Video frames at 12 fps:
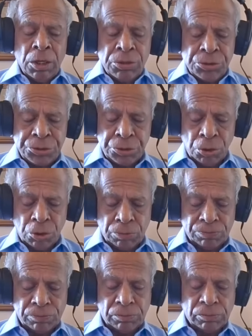
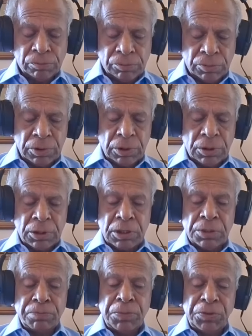So
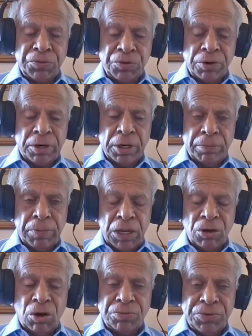before
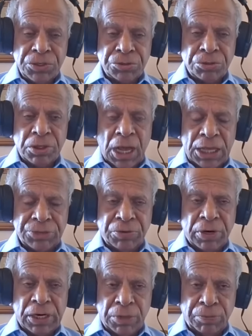my office could ask
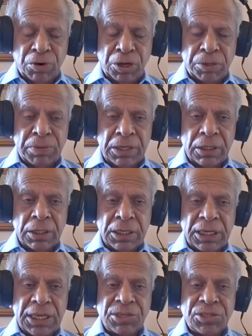for an appointment,
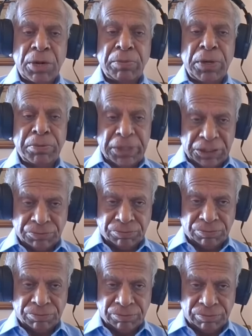he summoned me.
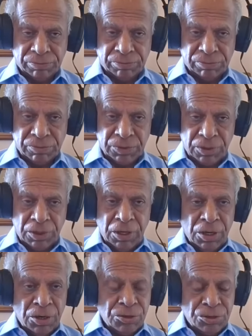
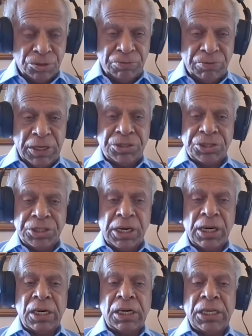So very
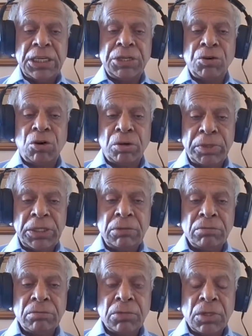sternly, he told
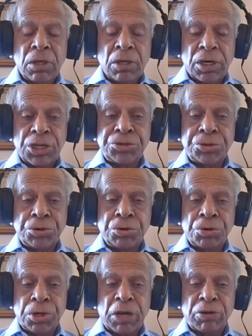me,
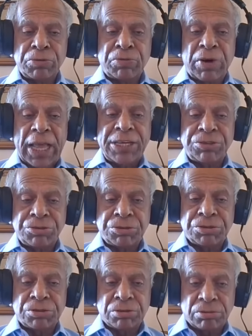restore our
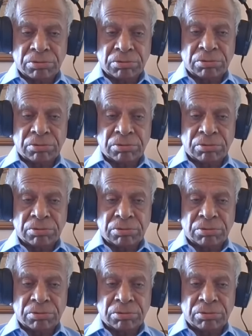flights.